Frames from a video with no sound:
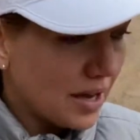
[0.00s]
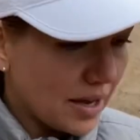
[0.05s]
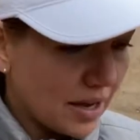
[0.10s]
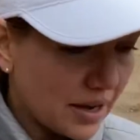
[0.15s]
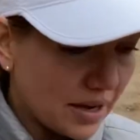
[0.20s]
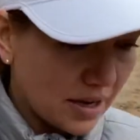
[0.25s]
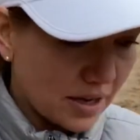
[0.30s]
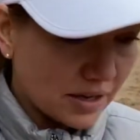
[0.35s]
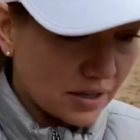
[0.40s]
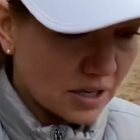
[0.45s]

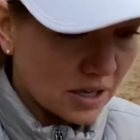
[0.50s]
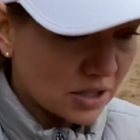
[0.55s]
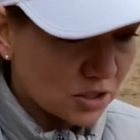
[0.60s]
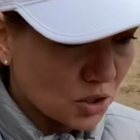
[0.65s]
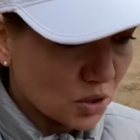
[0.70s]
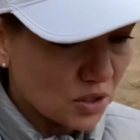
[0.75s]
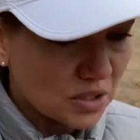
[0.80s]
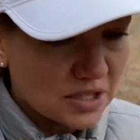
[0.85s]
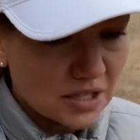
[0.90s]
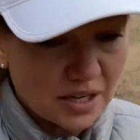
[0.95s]
And
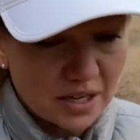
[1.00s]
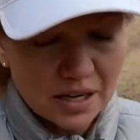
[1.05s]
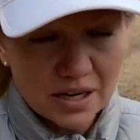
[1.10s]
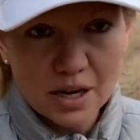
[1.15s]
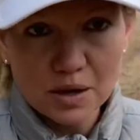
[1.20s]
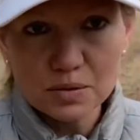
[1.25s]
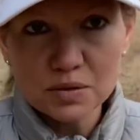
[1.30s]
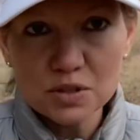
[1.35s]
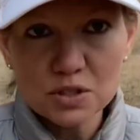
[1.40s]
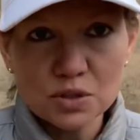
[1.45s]
towards the end
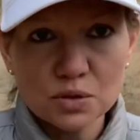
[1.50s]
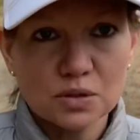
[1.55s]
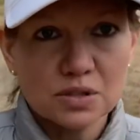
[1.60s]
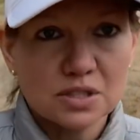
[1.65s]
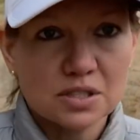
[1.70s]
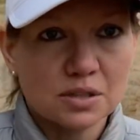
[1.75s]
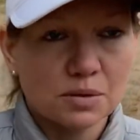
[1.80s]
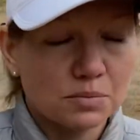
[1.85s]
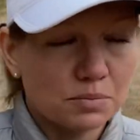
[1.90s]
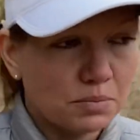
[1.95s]
I was doing
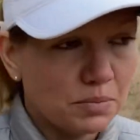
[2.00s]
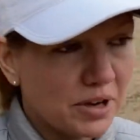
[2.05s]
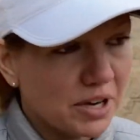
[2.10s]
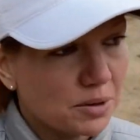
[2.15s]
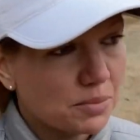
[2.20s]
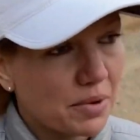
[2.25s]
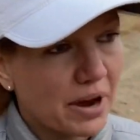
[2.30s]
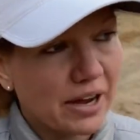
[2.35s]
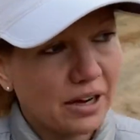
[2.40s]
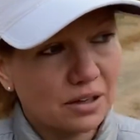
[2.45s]
some big
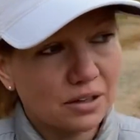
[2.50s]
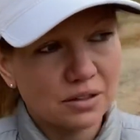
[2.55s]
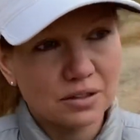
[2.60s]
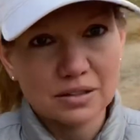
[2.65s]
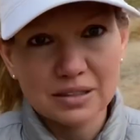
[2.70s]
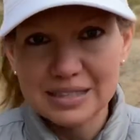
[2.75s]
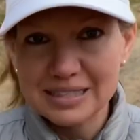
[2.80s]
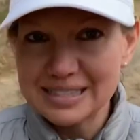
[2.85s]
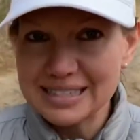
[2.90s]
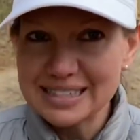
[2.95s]
mile
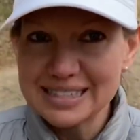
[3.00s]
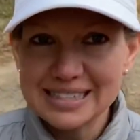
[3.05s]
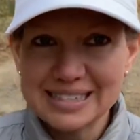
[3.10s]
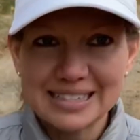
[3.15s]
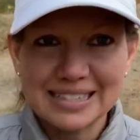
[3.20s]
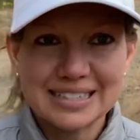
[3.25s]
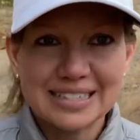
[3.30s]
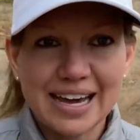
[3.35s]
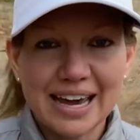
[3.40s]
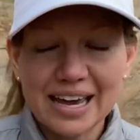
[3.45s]

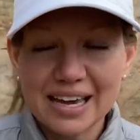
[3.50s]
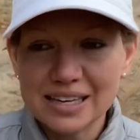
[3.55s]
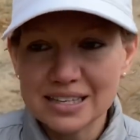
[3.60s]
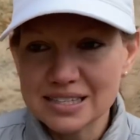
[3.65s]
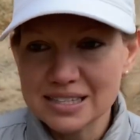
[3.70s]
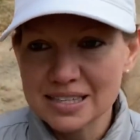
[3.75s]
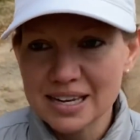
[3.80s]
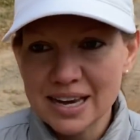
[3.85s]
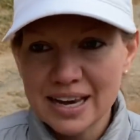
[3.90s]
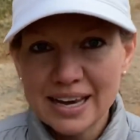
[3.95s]
consistent
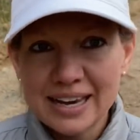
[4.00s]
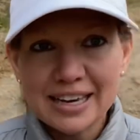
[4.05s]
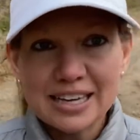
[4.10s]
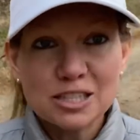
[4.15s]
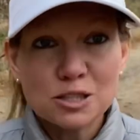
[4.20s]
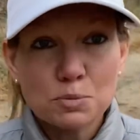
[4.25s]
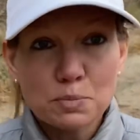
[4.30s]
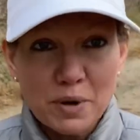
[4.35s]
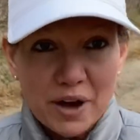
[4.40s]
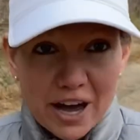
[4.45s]
days.
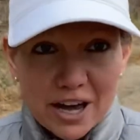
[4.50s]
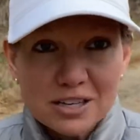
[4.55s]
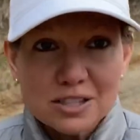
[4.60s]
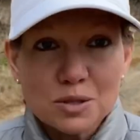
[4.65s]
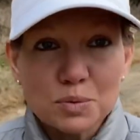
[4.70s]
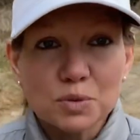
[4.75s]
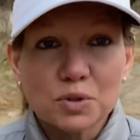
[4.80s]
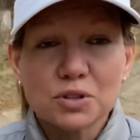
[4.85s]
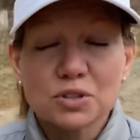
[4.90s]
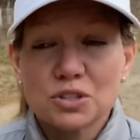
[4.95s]
It's
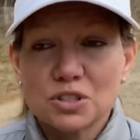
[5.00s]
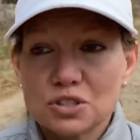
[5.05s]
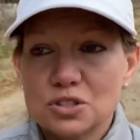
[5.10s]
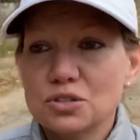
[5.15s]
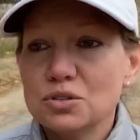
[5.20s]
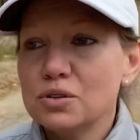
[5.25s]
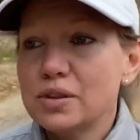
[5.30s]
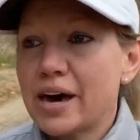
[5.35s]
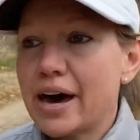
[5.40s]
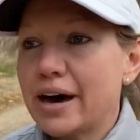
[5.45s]
possible to
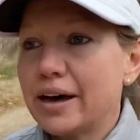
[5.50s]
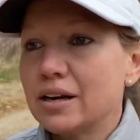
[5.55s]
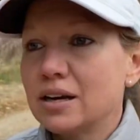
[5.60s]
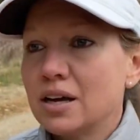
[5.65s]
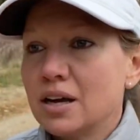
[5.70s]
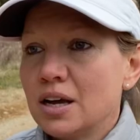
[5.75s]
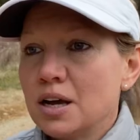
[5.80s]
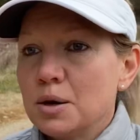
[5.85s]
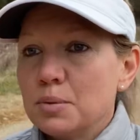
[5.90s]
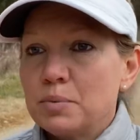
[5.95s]
do that,
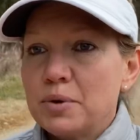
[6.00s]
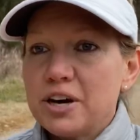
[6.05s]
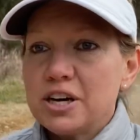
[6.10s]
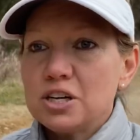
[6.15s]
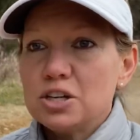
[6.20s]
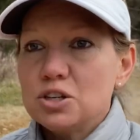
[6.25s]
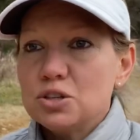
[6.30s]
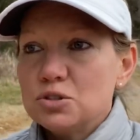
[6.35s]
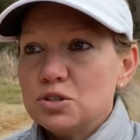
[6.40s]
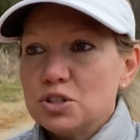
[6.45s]

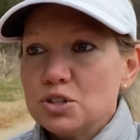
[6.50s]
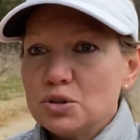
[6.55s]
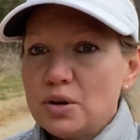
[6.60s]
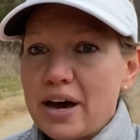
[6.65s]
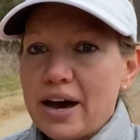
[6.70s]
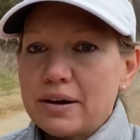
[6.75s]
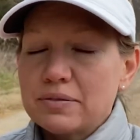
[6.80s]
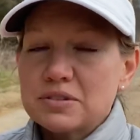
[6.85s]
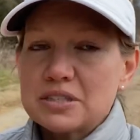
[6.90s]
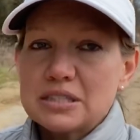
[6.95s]
but you do
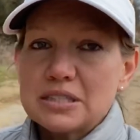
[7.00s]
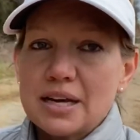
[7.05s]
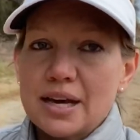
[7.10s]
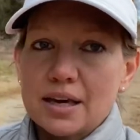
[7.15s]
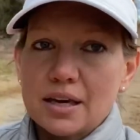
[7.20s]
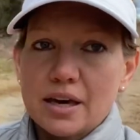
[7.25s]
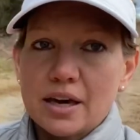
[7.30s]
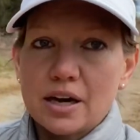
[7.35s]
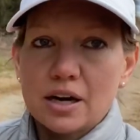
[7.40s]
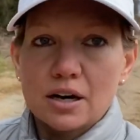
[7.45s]
have to
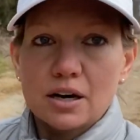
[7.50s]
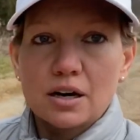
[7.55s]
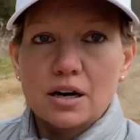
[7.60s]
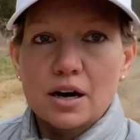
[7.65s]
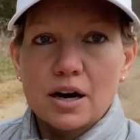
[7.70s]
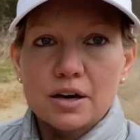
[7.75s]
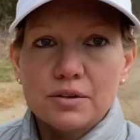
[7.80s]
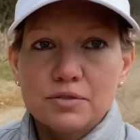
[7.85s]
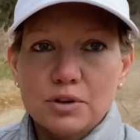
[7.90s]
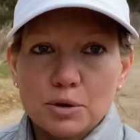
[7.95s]
take care
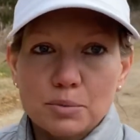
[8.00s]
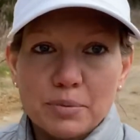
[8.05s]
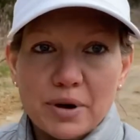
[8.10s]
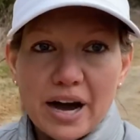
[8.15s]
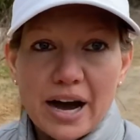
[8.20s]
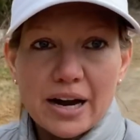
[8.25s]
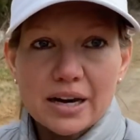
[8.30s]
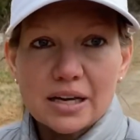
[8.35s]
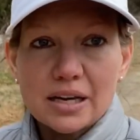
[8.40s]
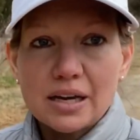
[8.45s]
of your
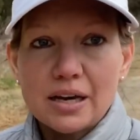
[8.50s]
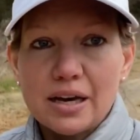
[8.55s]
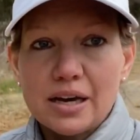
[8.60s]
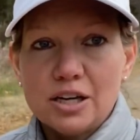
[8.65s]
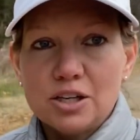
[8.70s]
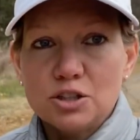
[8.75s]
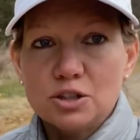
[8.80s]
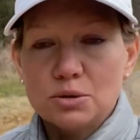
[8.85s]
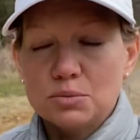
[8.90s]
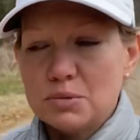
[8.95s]
body
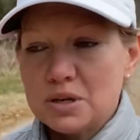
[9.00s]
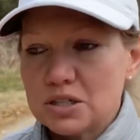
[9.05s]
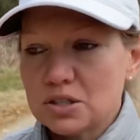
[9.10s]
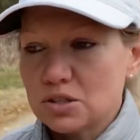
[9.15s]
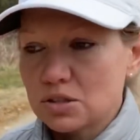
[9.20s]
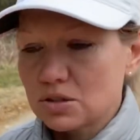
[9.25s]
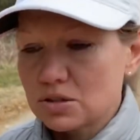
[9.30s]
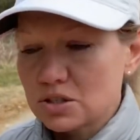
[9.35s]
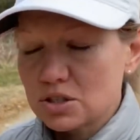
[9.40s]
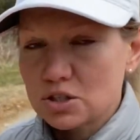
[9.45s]
and your
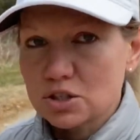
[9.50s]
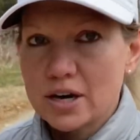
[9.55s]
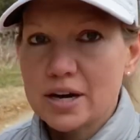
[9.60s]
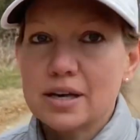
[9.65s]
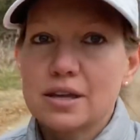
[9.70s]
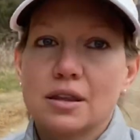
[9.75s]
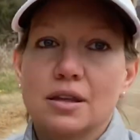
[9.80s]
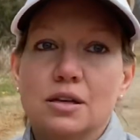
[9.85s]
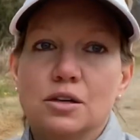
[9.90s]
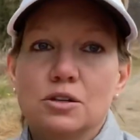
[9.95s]
mental
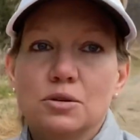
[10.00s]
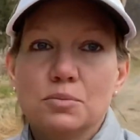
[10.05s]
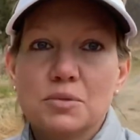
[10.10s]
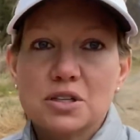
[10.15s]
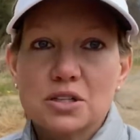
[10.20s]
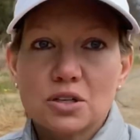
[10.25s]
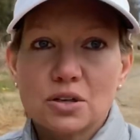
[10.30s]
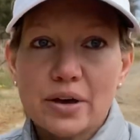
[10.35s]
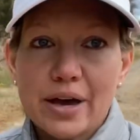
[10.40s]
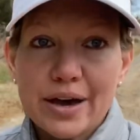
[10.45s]
strength and your
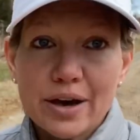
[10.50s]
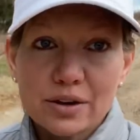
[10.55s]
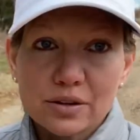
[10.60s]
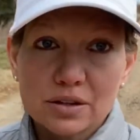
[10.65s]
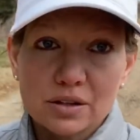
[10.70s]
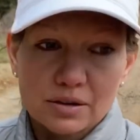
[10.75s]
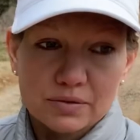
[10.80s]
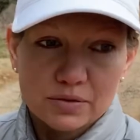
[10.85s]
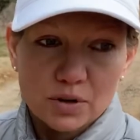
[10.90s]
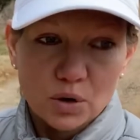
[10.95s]
mental
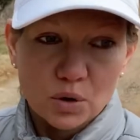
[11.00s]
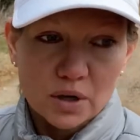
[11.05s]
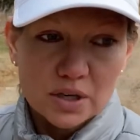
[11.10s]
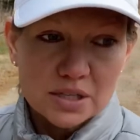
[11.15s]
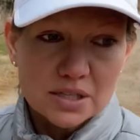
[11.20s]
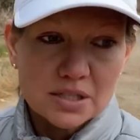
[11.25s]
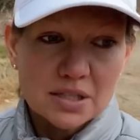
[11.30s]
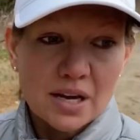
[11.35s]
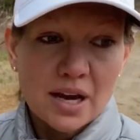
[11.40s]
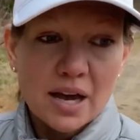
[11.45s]
health, of
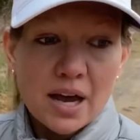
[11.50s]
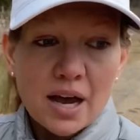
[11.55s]
course.